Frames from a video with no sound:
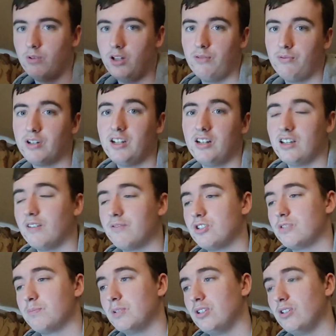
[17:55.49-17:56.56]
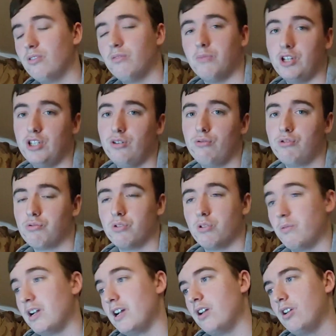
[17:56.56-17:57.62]
Well, really, I've just been doing my
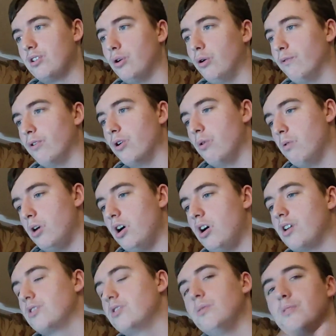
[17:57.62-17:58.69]
usual, where I go for a walk.